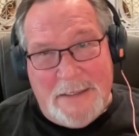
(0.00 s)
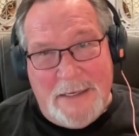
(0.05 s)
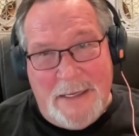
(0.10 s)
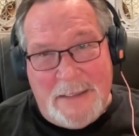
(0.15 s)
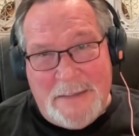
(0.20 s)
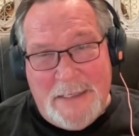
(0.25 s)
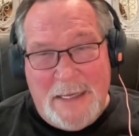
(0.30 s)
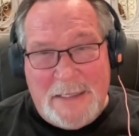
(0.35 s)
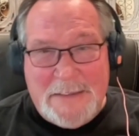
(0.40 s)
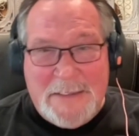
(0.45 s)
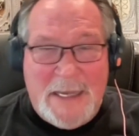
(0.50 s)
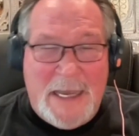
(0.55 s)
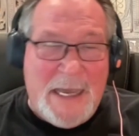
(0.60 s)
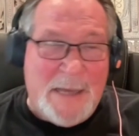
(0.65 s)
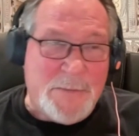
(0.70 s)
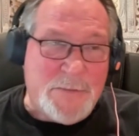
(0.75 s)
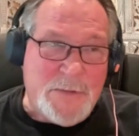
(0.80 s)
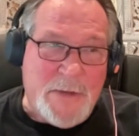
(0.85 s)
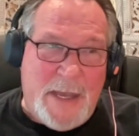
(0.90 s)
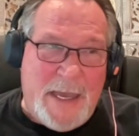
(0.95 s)
at that
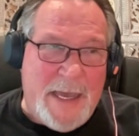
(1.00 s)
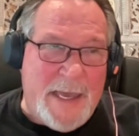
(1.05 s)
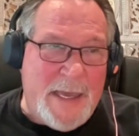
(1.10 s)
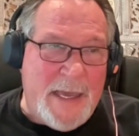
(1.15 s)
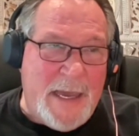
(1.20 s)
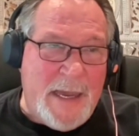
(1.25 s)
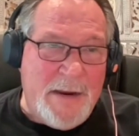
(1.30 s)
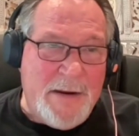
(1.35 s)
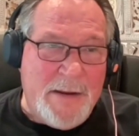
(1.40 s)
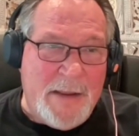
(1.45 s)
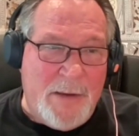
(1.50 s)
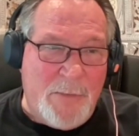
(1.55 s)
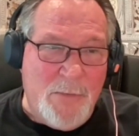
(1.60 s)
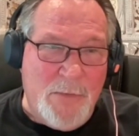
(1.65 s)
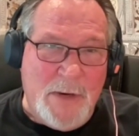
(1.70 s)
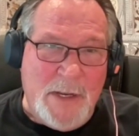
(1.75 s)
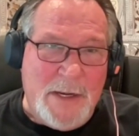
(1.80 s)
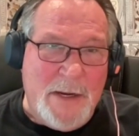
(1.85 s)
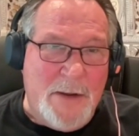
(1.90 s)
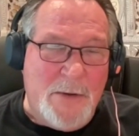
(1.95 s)
time. So I
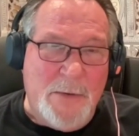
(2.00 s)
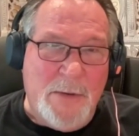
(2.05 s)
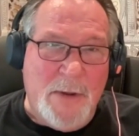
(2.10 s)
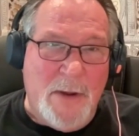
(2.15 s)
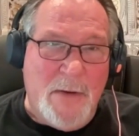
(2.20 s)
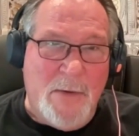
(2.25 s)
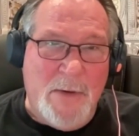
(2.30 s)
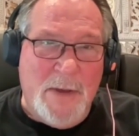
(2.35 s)
really don't know.